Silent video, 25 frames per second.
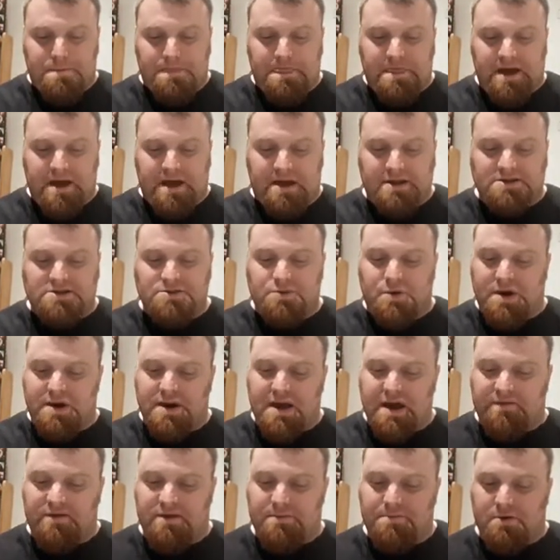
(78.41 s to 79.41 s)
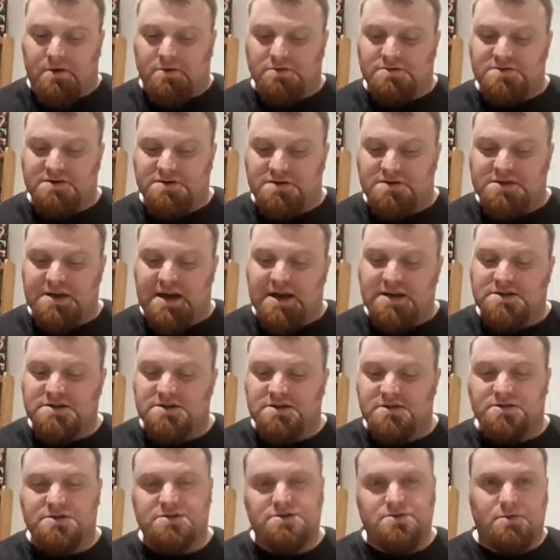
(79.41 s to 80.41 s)
and twin heavy bolters and
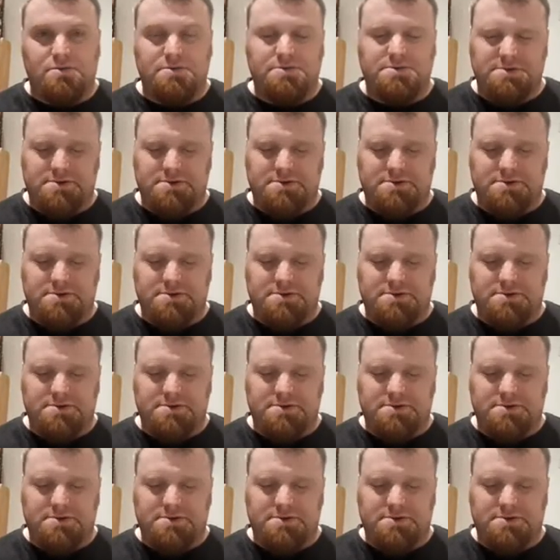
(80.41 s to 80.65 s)
2 Storm